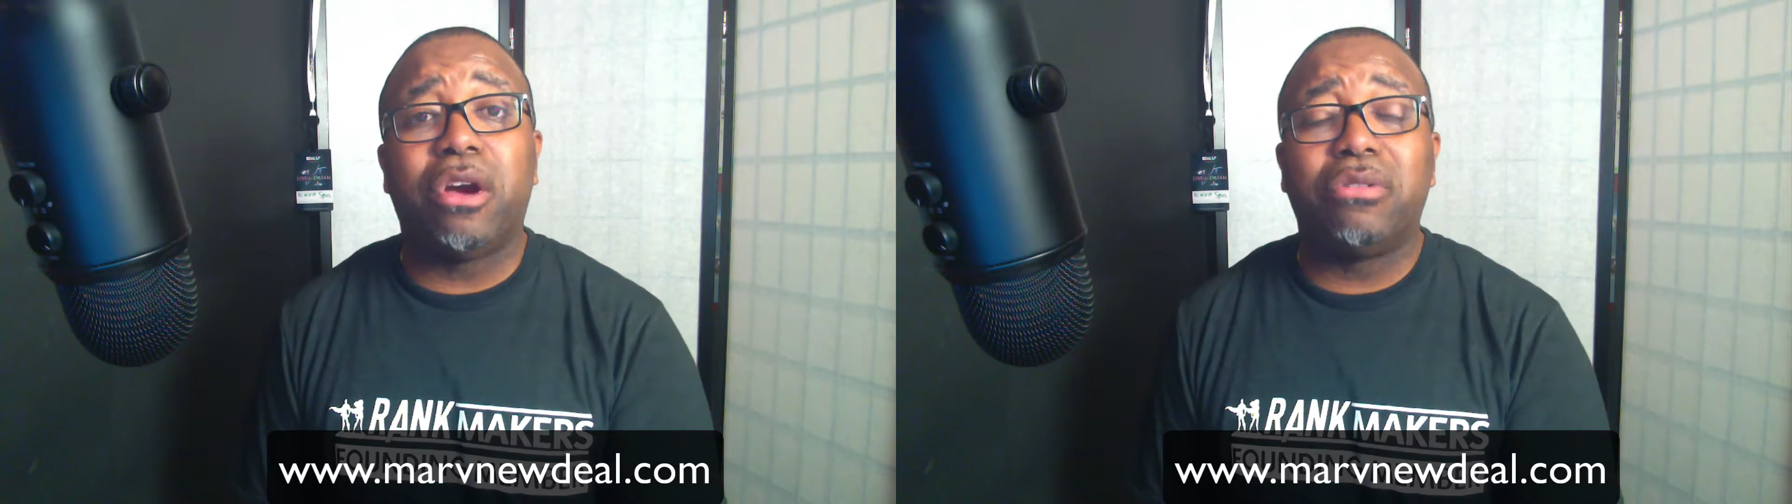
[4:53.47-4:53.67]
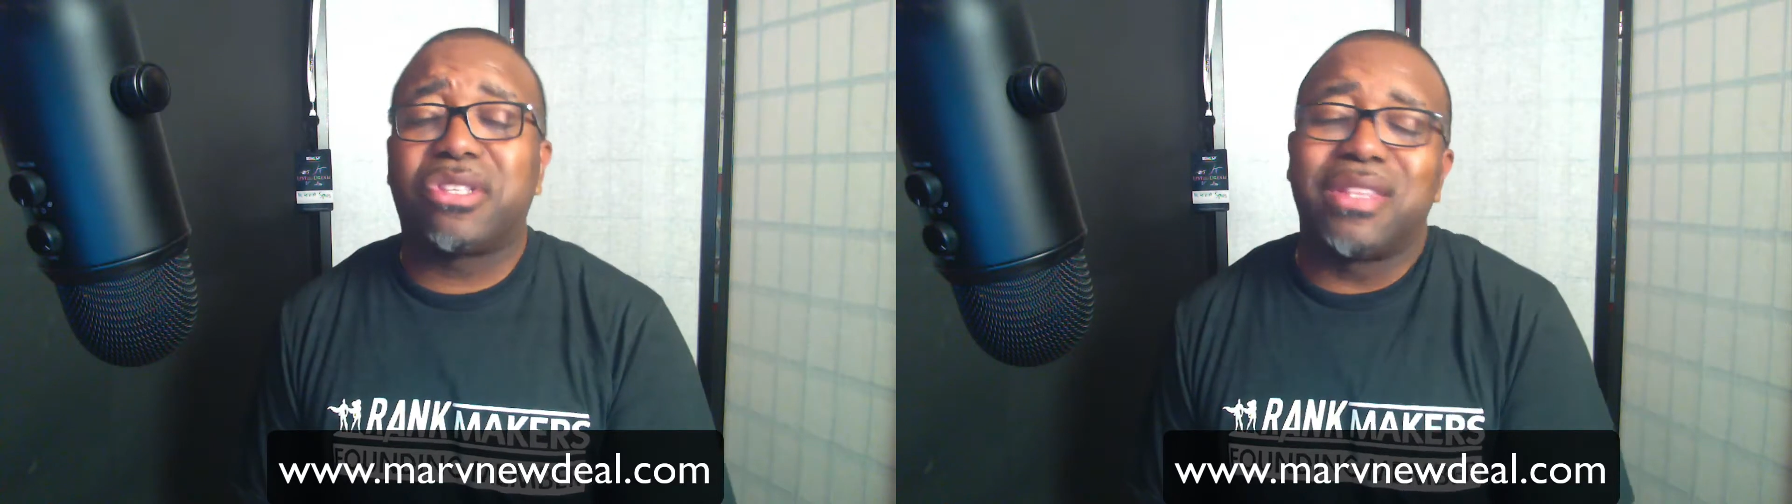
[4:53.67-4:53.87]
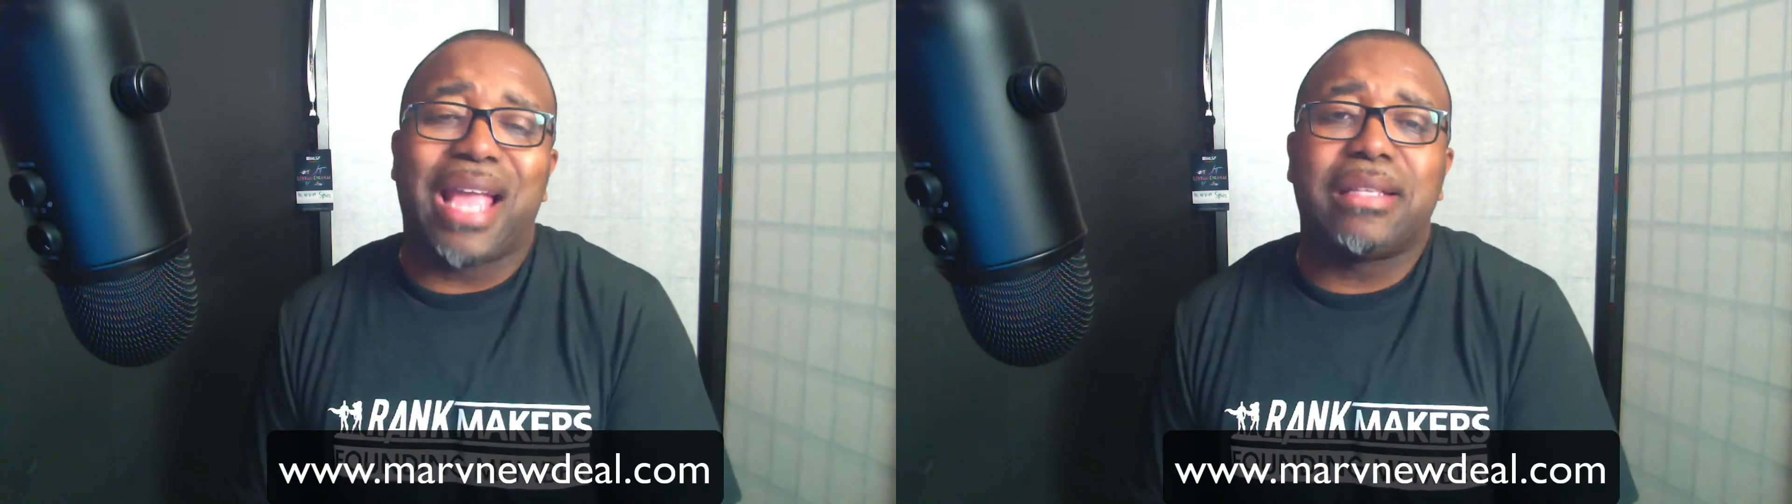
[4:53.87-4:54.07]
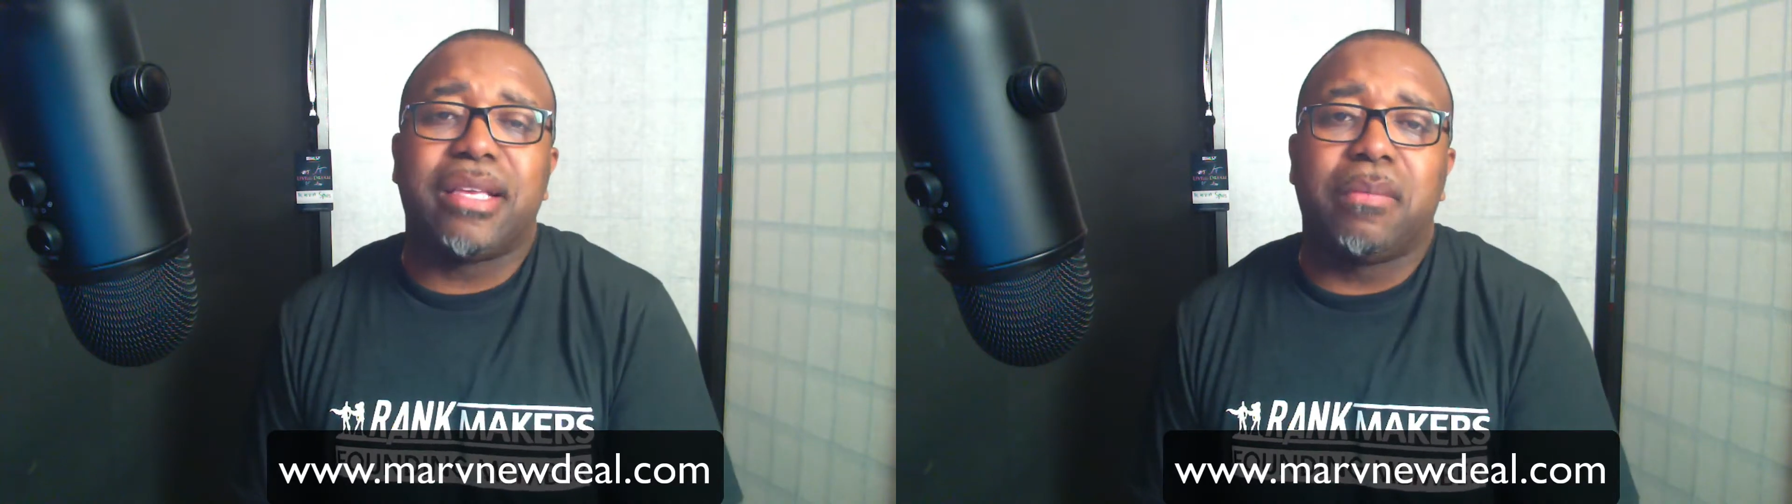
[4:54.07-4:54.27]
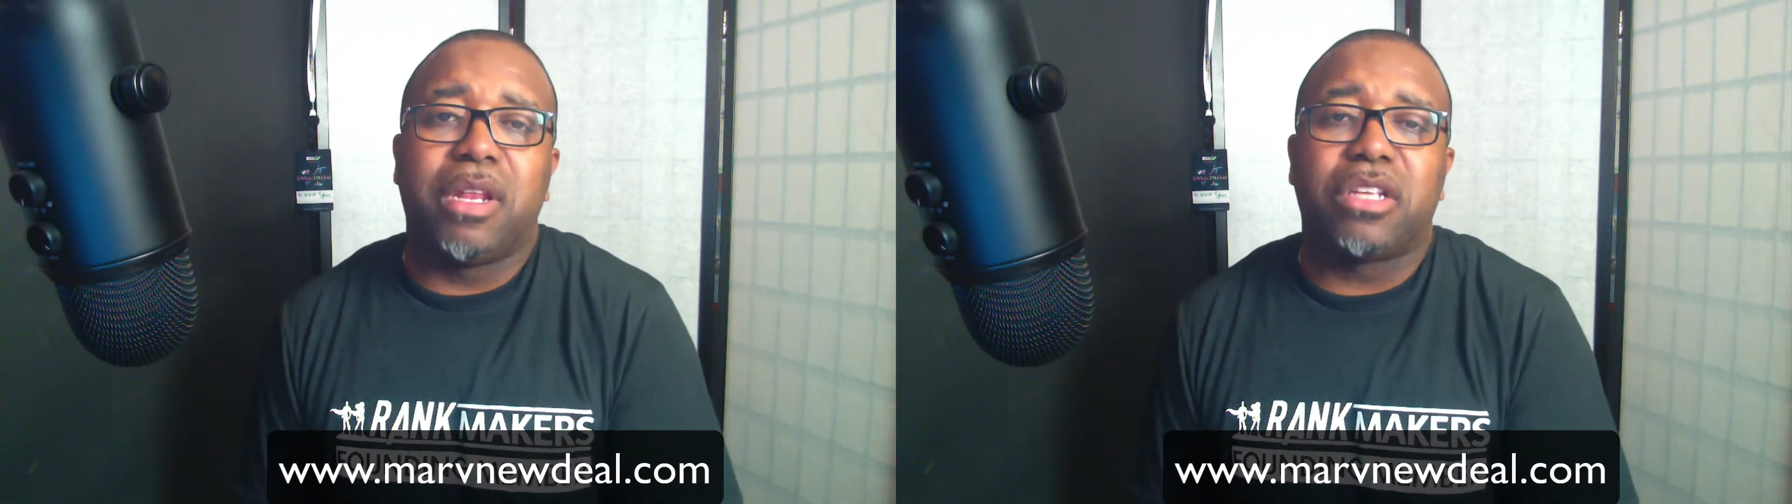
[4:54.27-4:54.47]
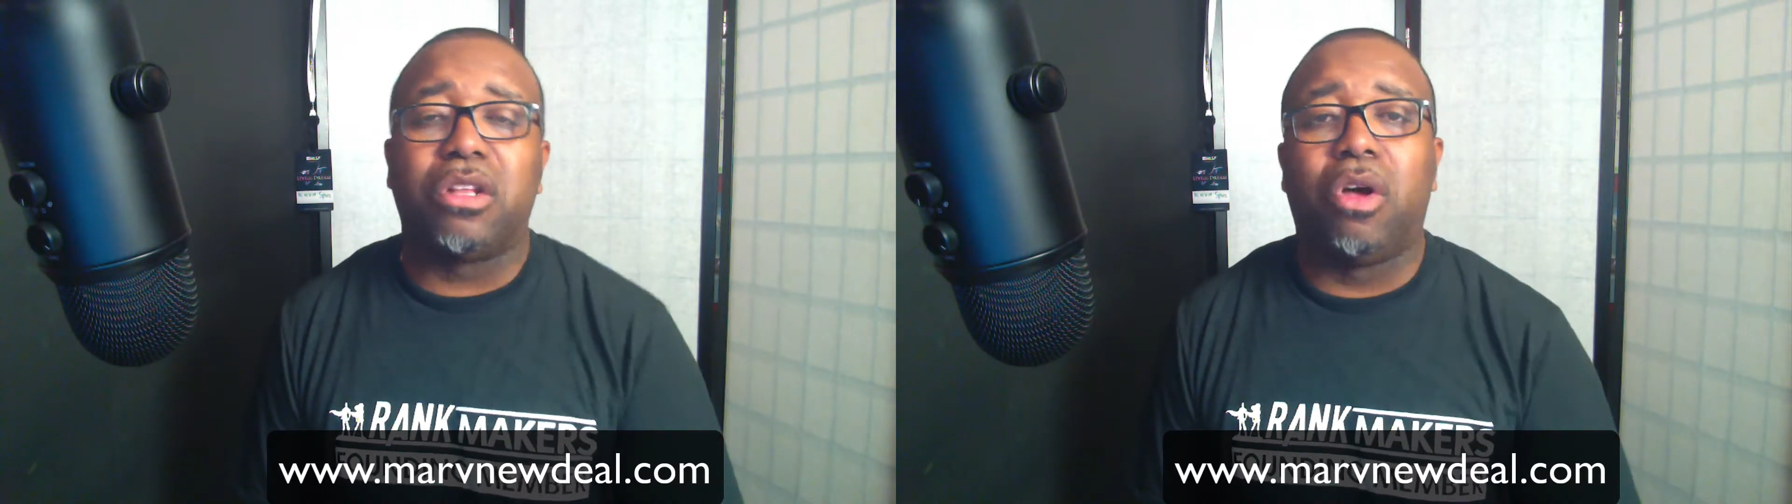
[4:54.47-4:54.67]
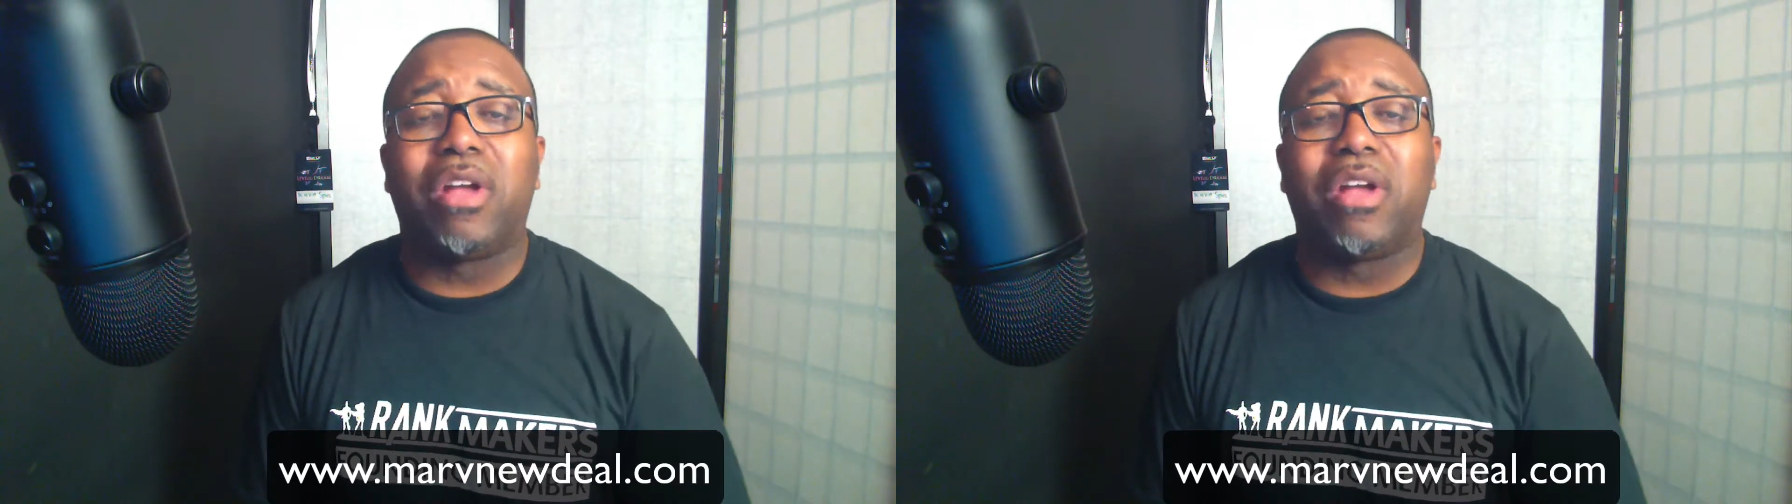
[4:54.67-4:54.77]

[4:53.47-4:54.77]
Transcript: it's 19 minutes long.